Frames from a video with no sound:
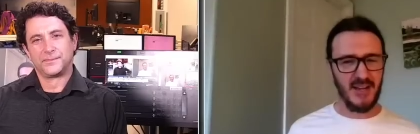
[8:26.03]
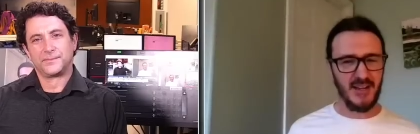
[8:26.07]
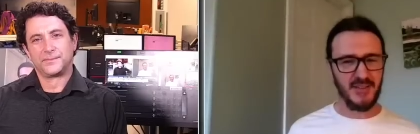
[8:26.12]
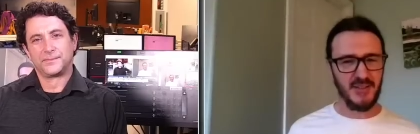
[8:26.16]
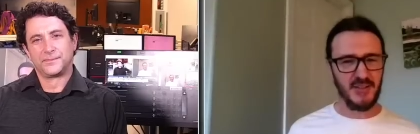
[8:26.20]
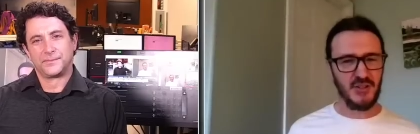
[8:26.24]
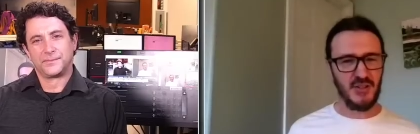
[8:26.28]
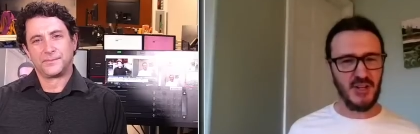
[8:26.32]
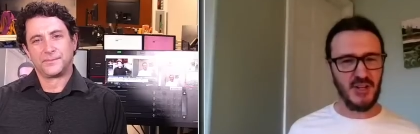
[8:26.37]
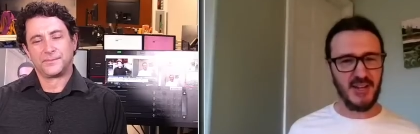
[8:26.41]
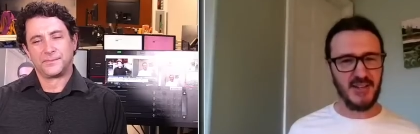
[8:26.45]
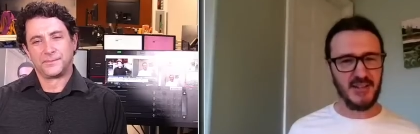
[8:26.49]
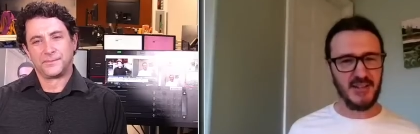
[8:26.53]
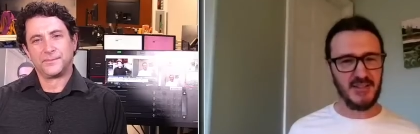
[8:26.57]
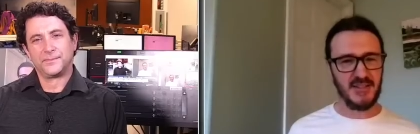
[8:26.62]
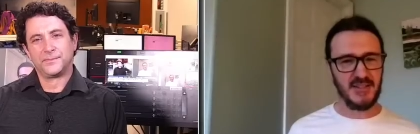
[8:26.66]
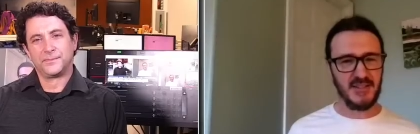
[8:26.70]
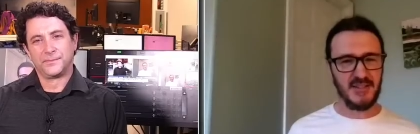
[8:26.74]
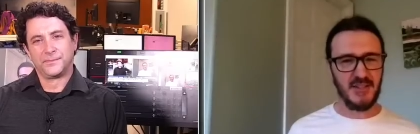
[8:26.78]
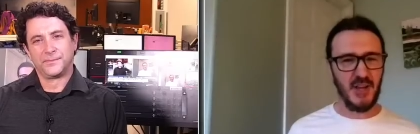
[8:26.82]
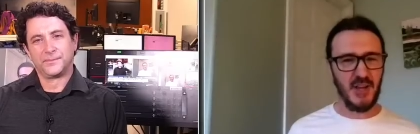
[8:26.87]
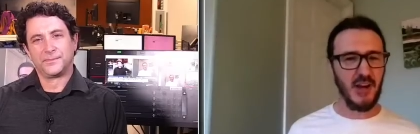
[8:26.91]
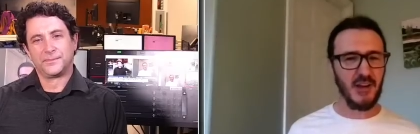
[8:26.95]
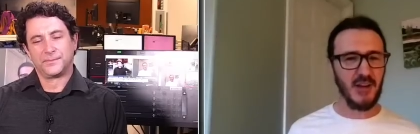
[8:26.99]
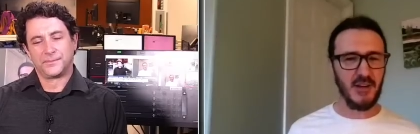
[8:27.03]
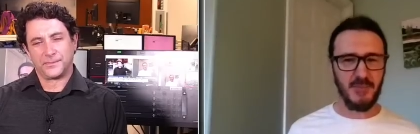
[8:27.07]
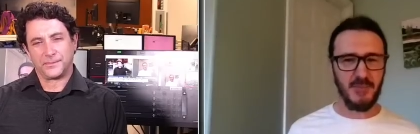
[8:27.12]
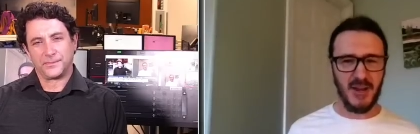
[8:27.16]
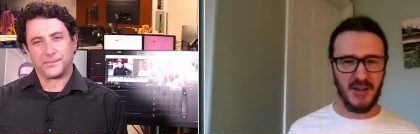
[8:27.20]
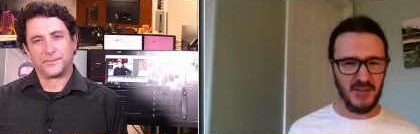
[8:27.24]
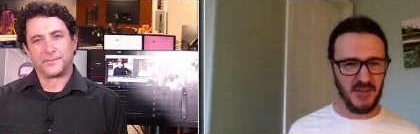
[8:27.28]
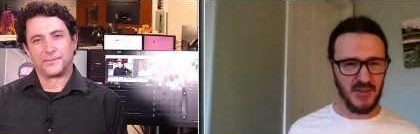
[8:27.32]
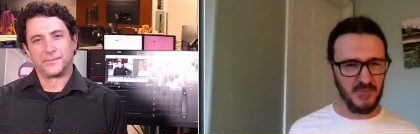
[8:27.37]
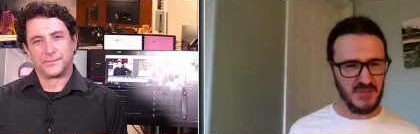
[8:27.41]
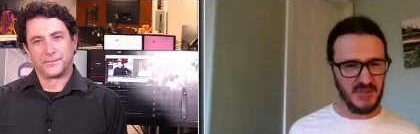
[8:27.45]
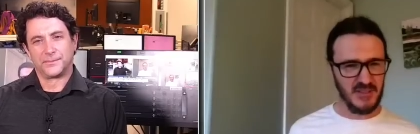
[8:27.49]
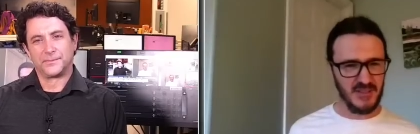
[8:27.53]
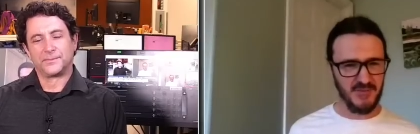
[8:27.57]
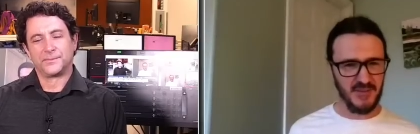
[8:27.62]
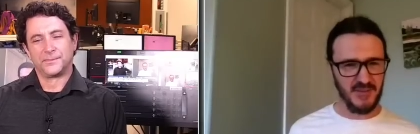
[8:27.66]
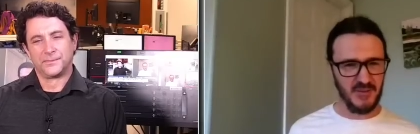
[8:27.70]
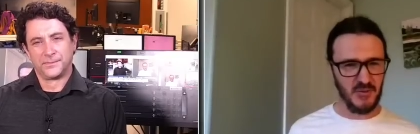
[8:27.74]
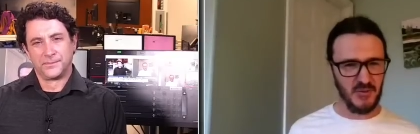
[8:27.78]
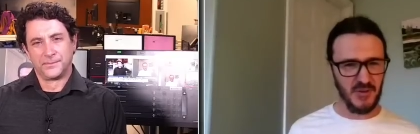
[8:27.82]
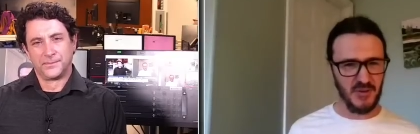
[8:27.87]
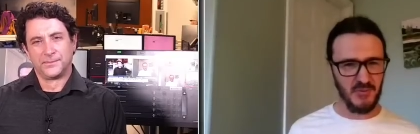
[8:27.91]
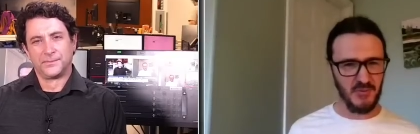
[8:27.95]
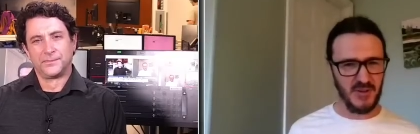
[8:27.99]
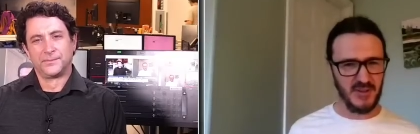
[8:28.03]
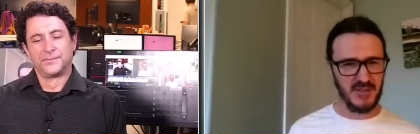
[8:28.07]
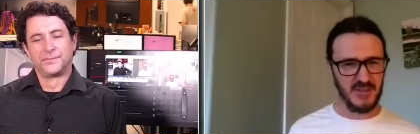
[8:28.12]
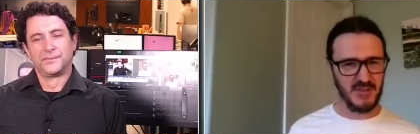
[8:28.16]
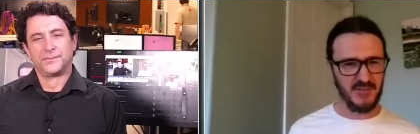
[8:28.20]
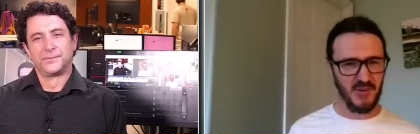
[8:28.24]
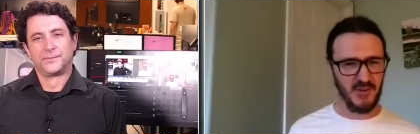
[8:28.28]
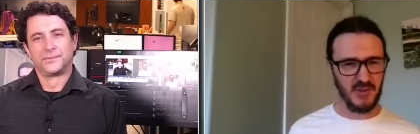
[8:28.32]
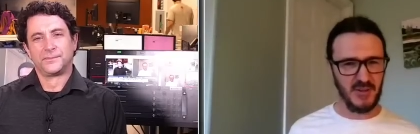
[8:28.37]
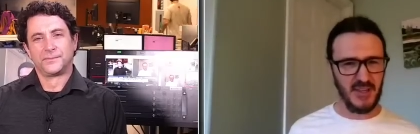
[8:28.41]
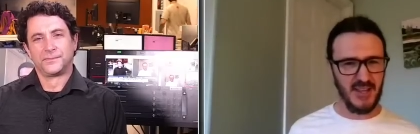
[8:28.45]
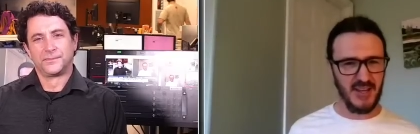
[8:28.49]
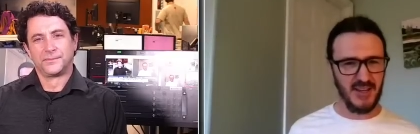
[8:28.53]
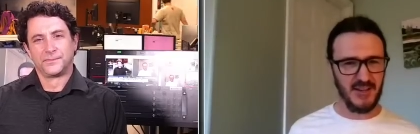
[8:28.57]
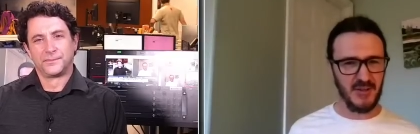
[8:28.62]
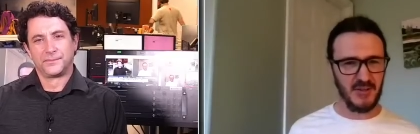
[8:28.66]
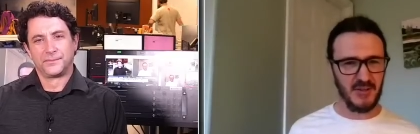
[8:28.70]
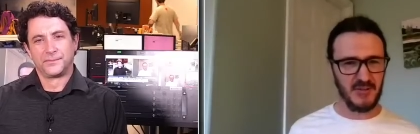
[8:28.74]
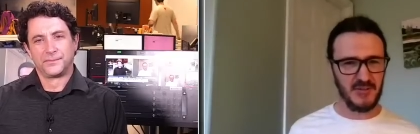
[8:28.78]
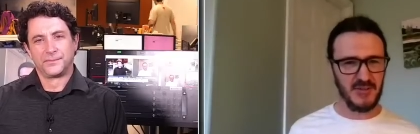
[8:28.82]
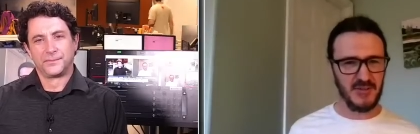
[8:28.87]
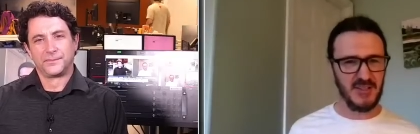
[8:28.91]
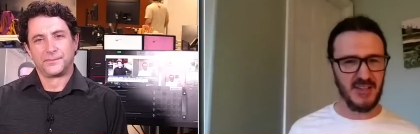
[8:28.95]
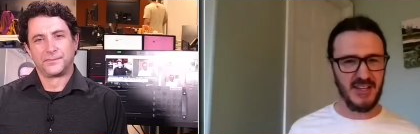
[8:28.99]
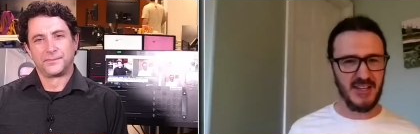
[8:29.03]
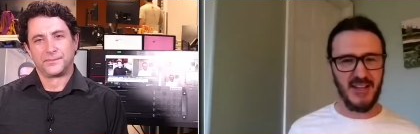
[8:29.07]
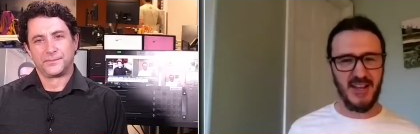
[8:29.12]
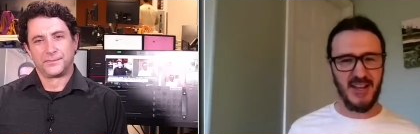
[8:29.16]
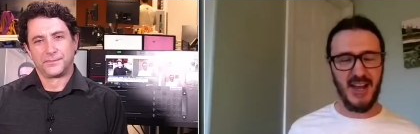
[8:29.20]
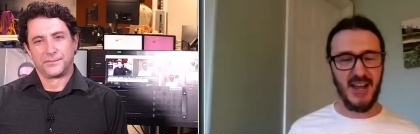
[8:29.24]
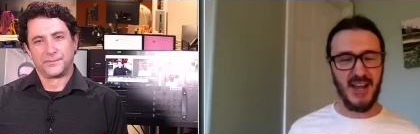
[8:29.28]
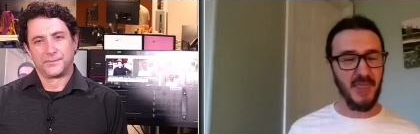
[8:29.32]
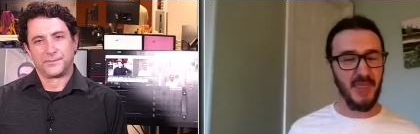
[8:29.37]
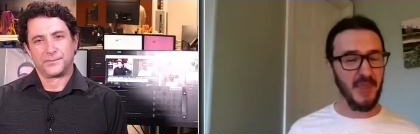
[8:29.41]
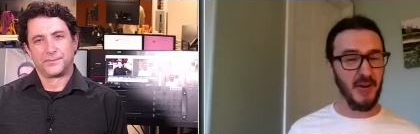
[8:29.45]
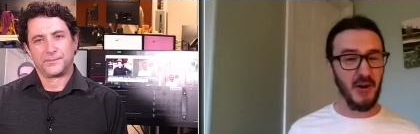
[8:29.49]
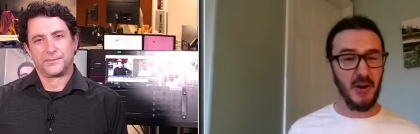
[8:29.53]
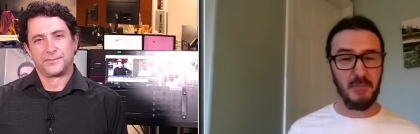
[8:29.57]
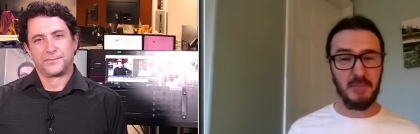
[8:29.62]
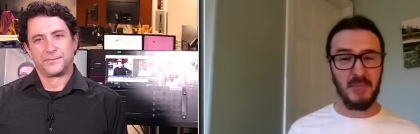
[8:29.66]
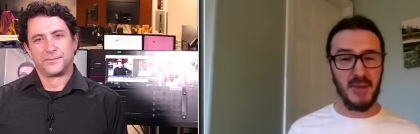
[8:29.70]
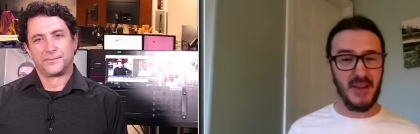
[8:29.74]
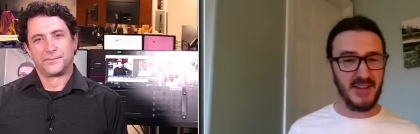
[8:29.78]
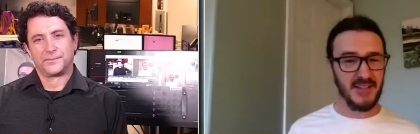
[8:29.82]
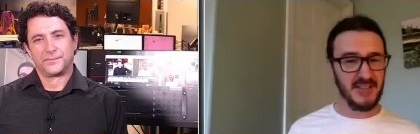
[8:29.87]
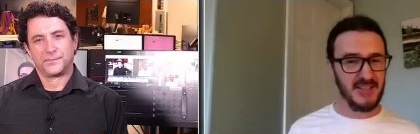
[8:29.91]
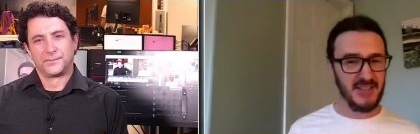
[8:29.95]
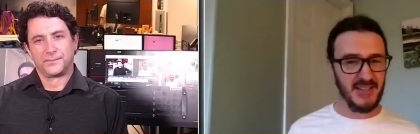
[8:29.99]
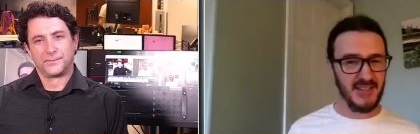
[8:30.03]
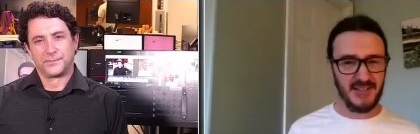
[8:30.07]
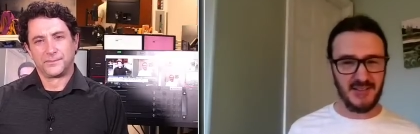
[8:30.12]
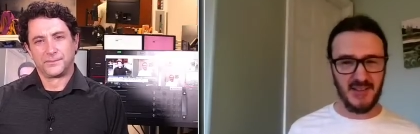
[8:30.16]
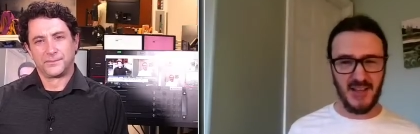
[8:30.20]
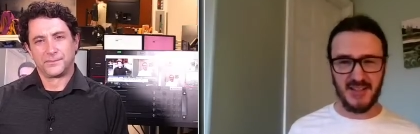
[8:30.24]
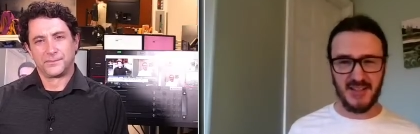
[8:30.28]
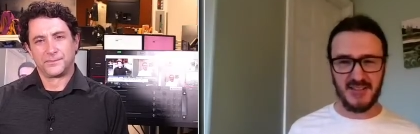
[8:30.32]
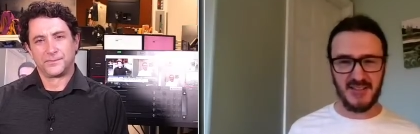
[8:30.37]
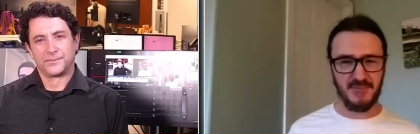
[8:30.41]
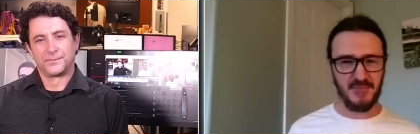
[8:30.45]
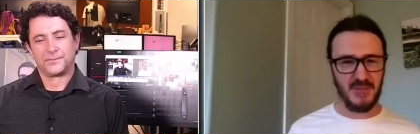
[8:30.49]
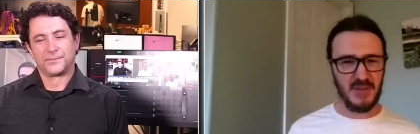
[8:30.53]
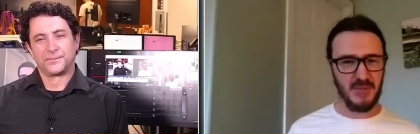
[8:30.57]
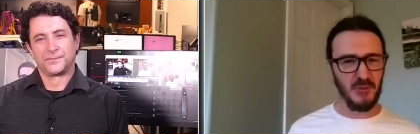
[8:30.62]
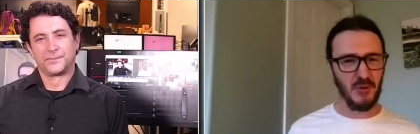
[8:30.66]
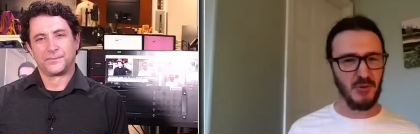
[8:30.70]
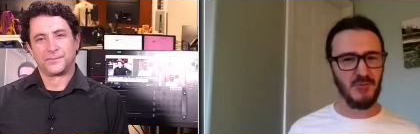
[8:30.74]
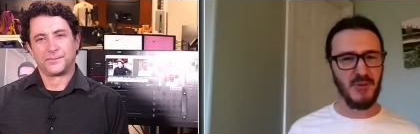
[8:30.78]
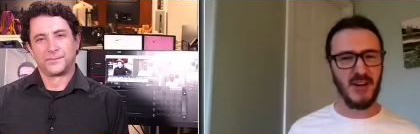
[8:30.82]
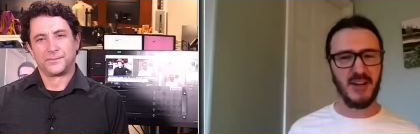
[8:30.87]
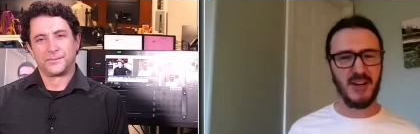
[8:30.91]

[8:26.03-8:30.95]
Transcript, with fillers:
Speaker 1: the chance to talk about the Pacific Northwest's volcanoes. They're amazing. Lots of people